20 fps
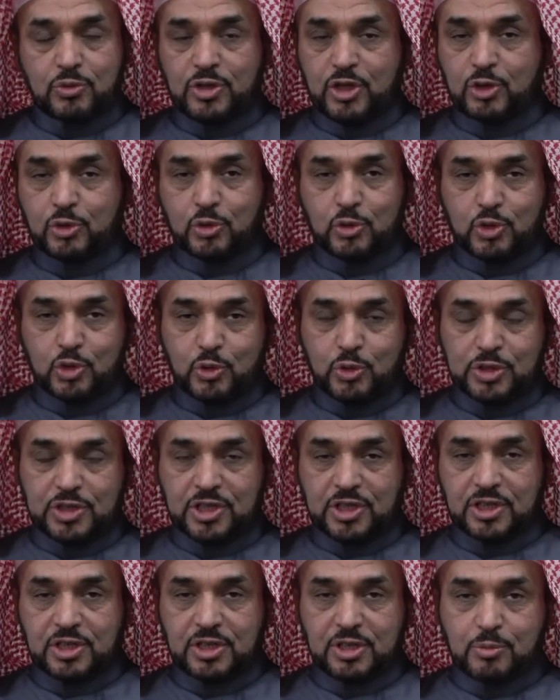They don't do it
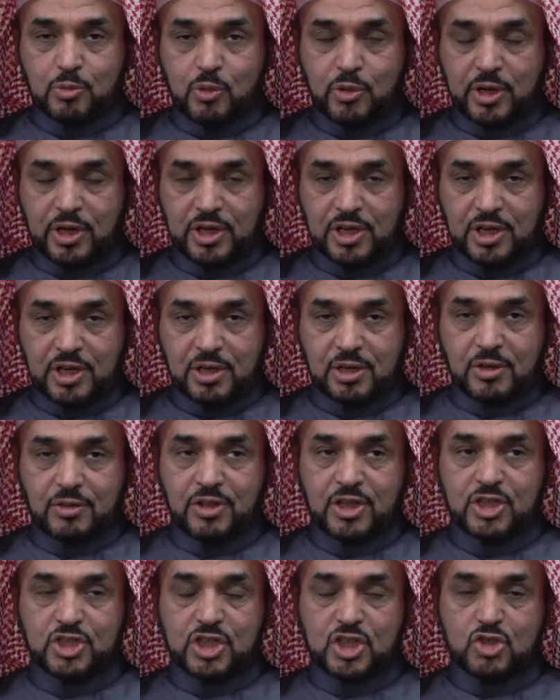anymore again.
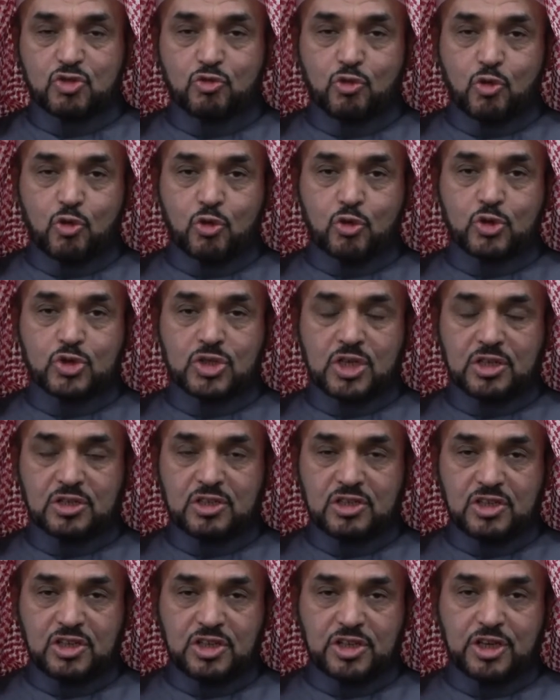They just focus and
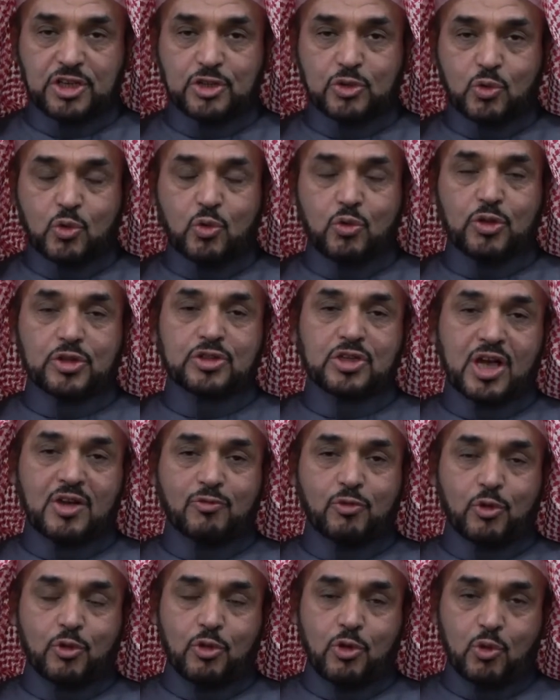dedicate all the time
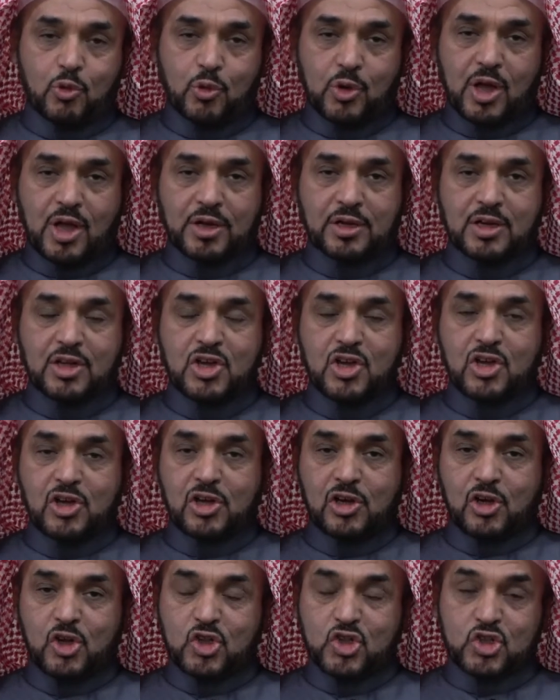for the Quran.
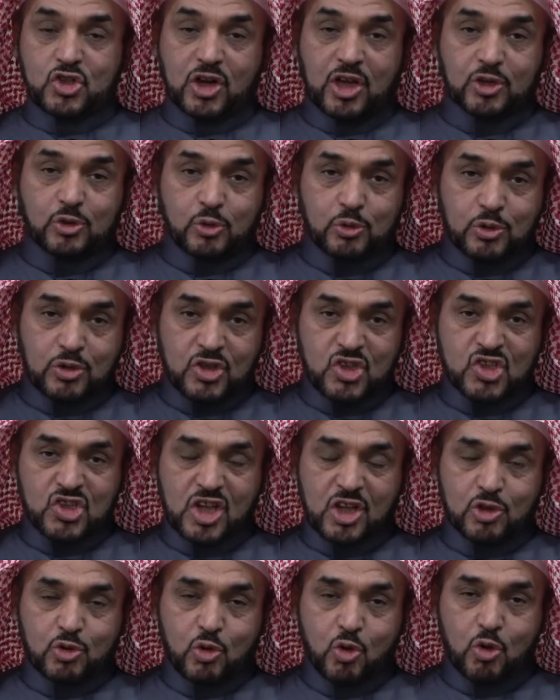Let's try to do this
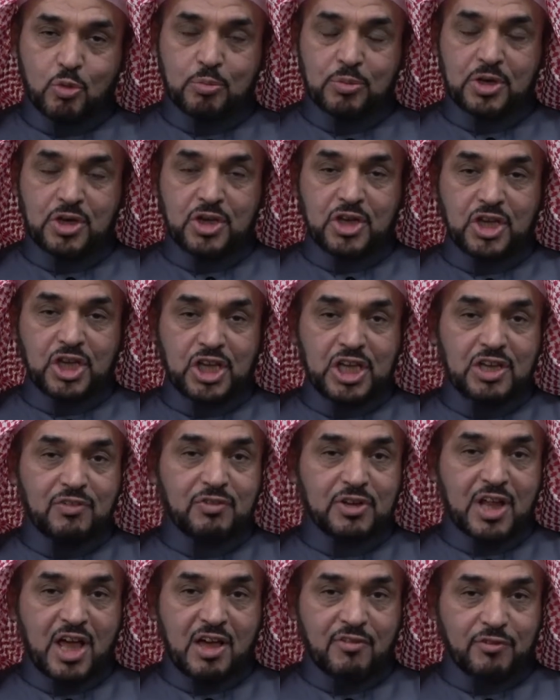at home,
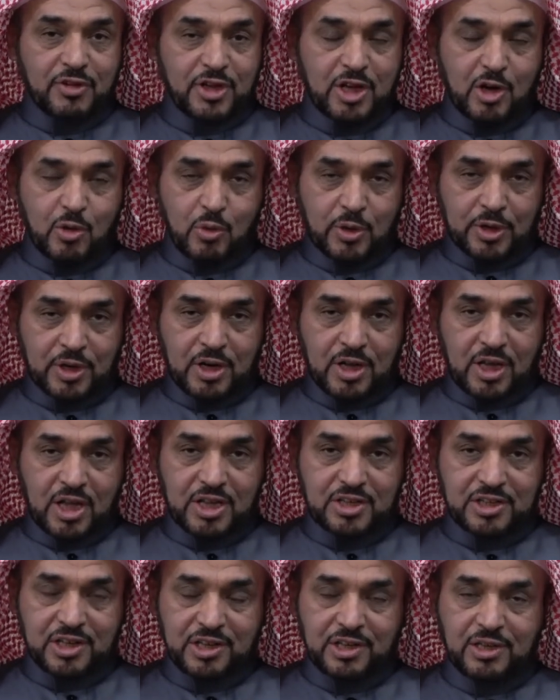even half an hour
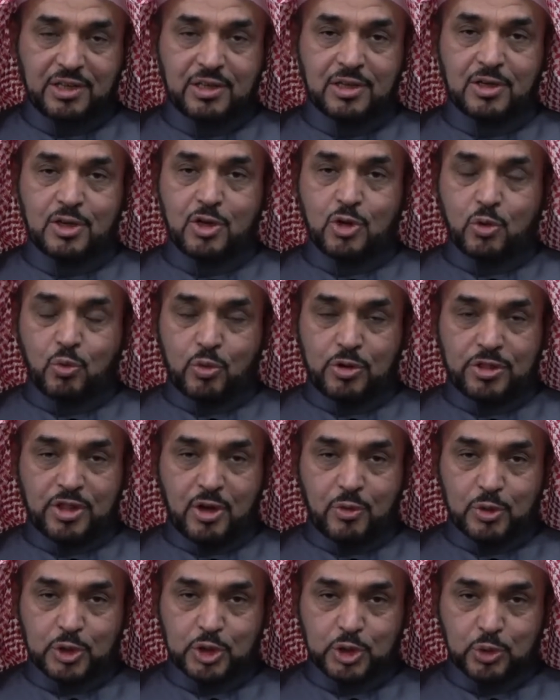a day with
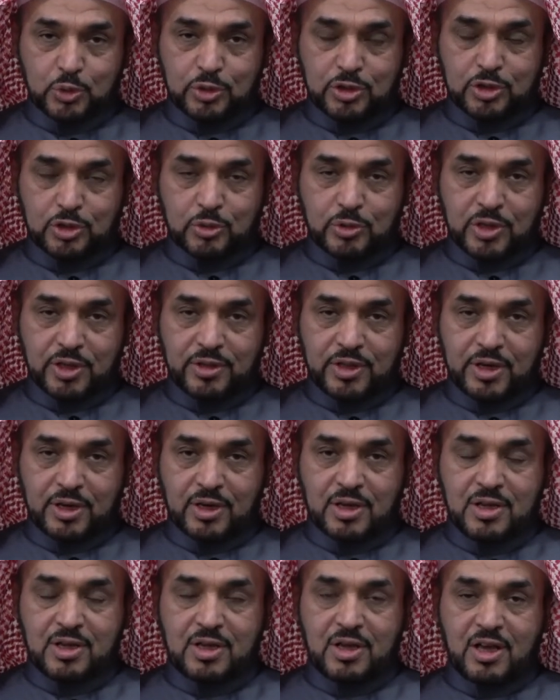our children together,
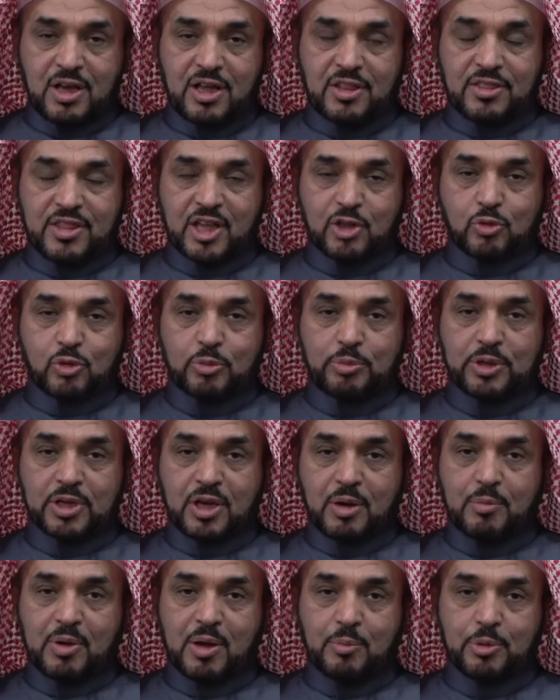and that will
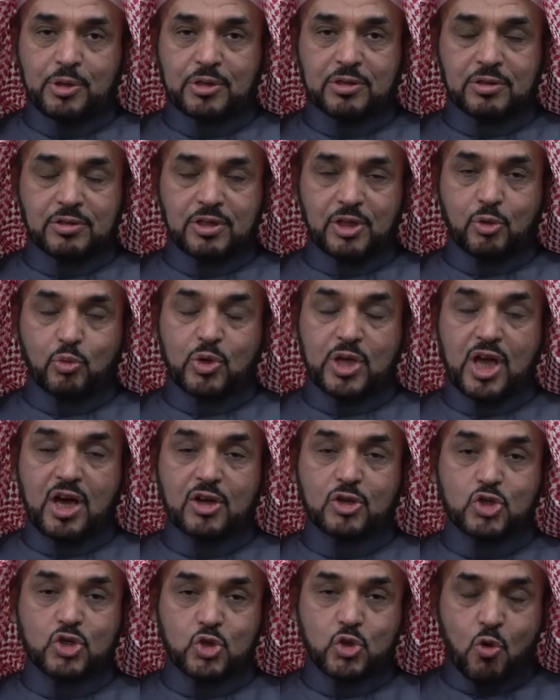become habit. Then we
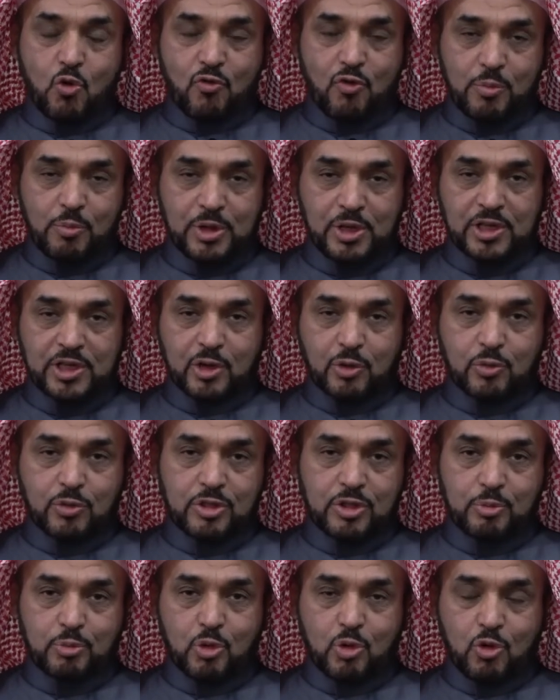are so familiar
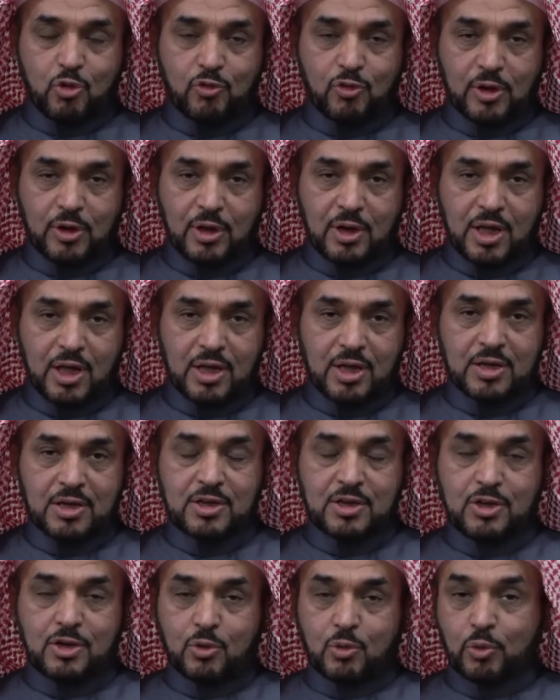with the Book of Allah,
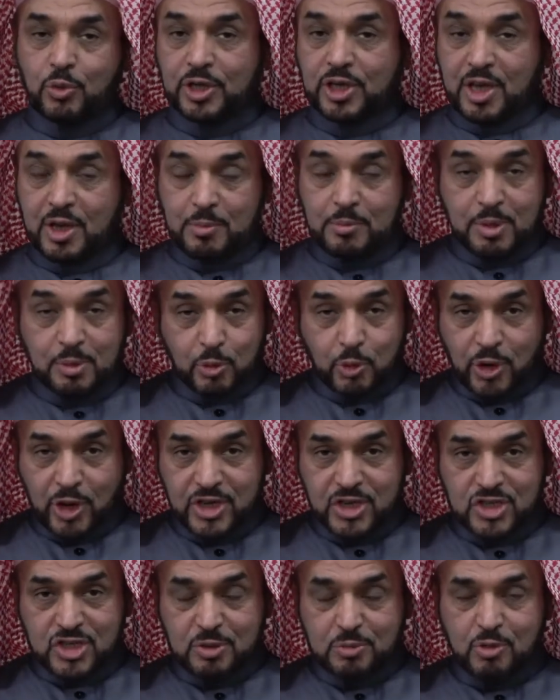we can
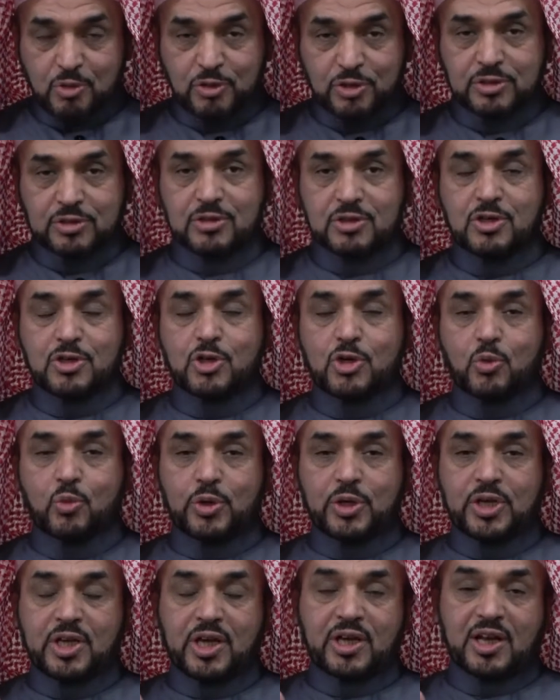memorize some of it,
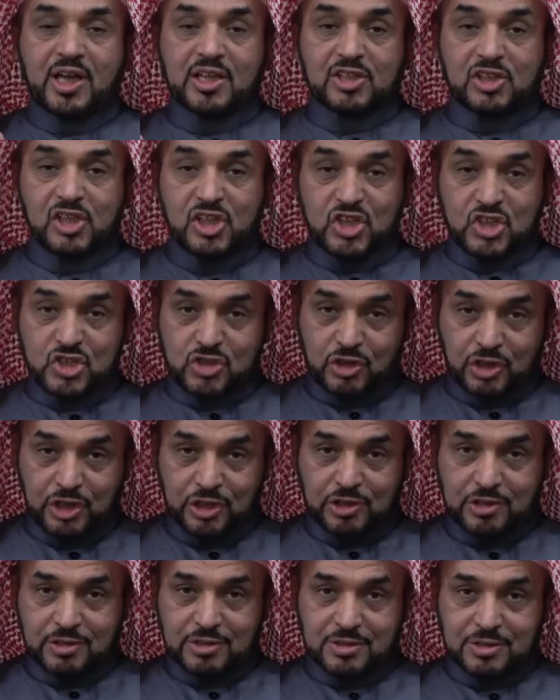we can at least
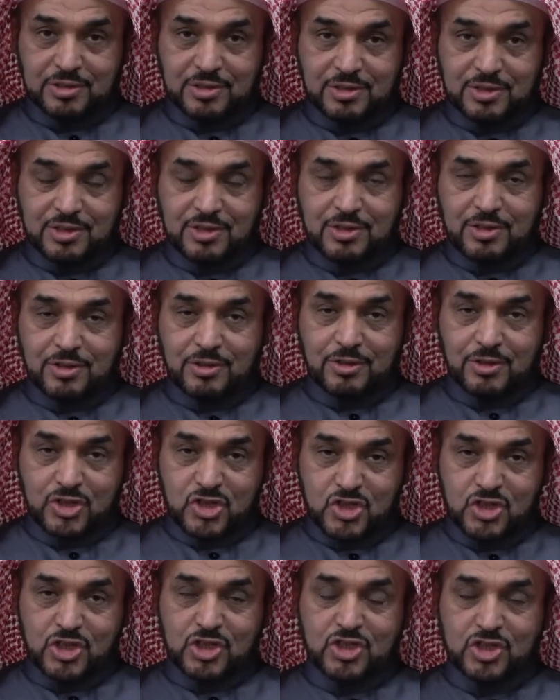read it.
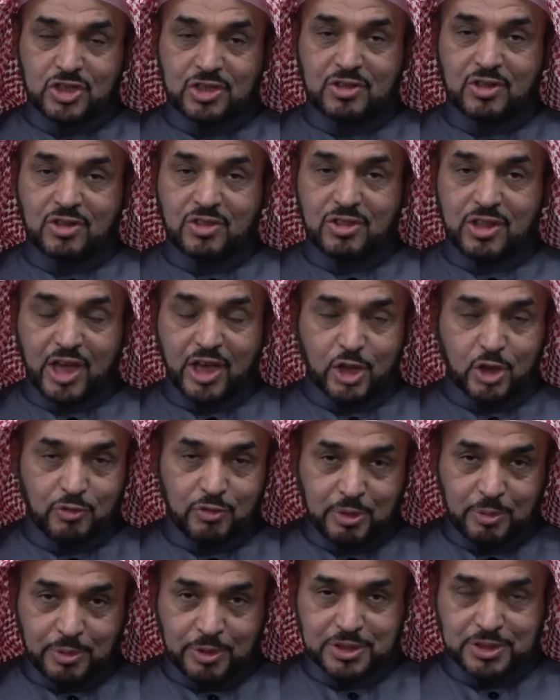This is the second. Thank you
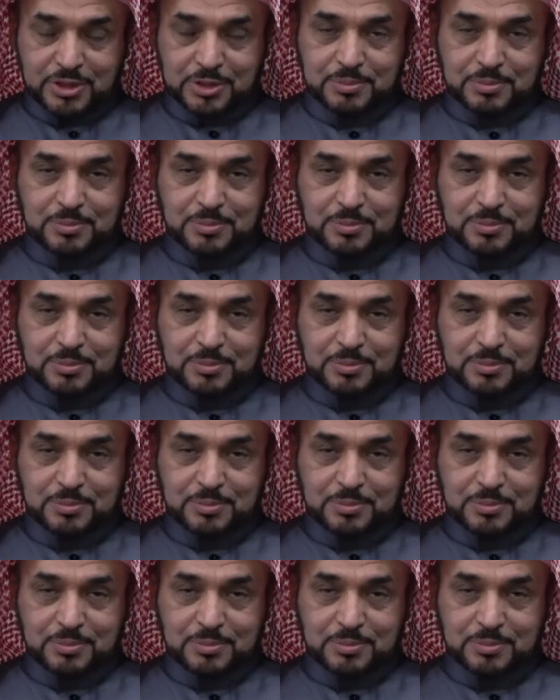very much.